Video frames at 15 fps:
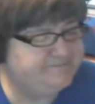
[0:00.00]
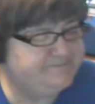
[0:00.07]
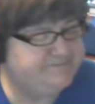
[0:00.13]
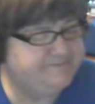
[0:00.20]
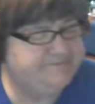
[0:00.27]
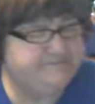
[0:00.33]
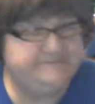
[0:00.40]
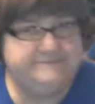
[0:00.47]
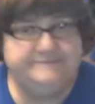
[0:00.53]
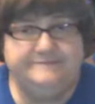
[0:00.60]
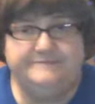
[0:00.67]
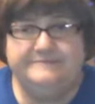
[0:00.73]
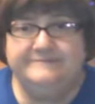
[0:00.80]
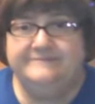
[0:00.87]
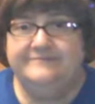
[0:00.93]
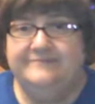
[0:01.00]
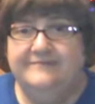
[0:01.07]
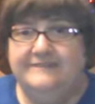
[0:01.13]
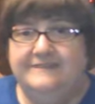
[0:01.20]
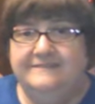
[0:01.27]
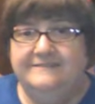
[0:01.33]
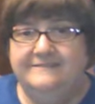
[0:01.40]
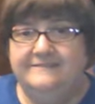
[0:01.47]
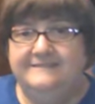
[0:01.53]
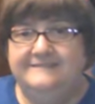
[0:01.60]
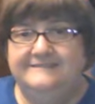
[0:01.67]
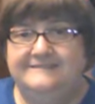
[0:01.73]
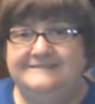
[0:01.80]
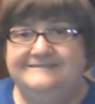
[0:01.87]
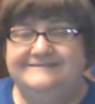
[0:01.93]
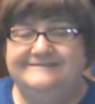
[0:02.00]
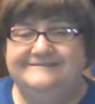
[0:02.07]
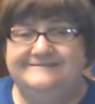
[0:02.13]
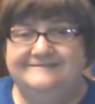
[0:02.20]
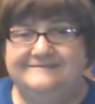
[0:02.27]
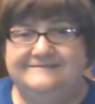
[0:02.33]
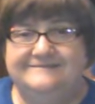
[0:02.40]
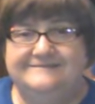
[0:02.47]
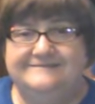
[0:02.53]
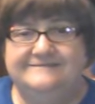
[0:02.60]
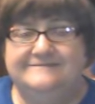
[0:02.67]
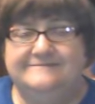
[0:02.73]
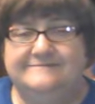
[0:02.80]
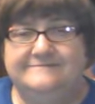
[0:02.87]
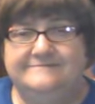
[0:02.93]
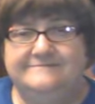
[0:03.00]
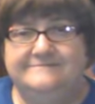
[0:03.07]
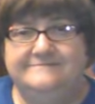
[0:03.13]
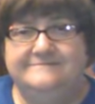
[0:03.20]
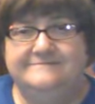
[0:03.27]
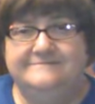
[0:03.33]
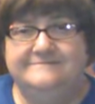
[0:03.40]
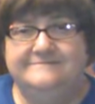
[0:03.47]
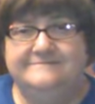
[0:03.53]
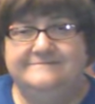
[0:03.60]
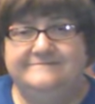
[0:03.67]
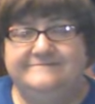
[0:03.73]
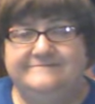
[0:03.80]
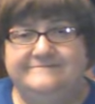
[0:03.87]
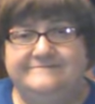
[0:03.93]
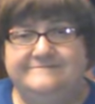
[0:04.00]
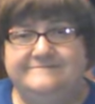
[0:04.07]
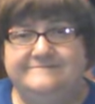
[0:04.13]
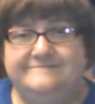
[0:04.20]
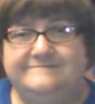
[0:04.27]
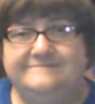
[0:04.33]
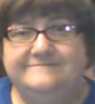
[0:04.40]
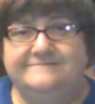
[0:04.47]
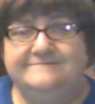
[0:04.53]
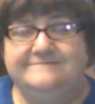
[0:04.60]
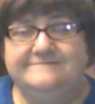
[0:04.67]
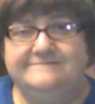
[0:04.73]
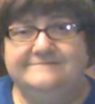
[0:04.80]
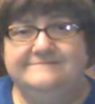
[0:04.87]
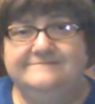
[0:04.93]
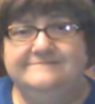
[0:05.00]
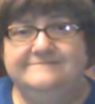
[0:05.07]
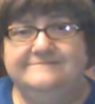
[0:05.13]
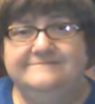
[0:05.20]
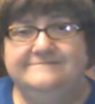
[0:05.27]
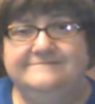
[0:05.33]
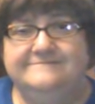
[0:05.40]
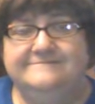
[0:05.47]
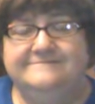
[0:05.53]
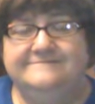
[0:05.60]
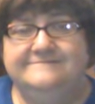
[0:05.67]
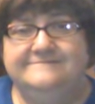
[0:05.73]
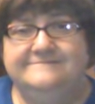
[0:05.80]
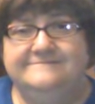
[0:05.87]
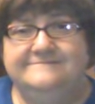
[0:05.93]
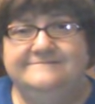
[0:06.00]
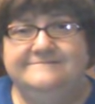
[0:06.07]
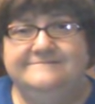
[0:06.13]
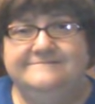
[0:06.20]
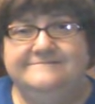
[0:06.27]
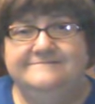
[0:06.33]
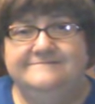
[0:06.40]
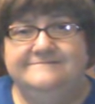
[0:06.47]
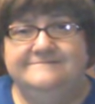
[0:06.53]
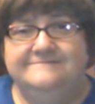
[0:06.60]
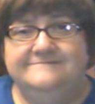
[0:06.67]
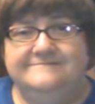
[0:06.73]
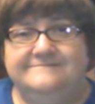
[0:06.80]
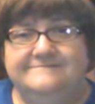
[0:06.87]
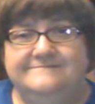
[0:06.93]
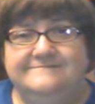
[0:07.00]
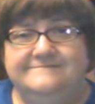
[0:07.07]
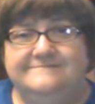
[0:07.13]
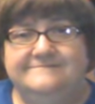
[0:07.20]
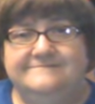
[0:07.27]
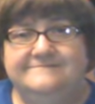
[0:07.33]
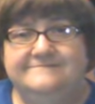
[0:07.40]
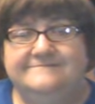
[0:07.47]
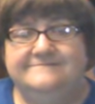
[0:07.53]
(not speaking)